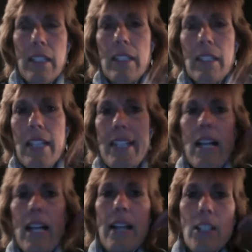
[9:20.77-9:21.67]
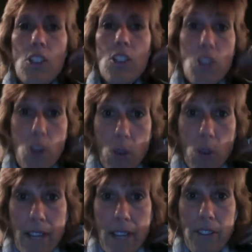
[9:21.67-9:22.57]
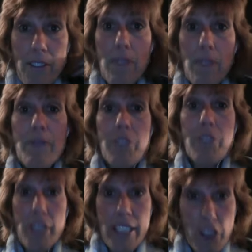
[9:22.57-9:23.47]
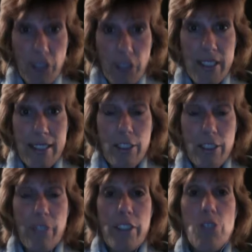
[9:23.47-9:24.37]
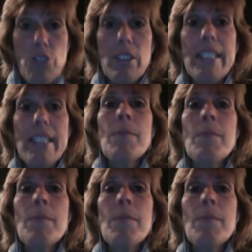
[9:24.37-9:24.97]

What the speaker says: like on a soul level for each of us individually,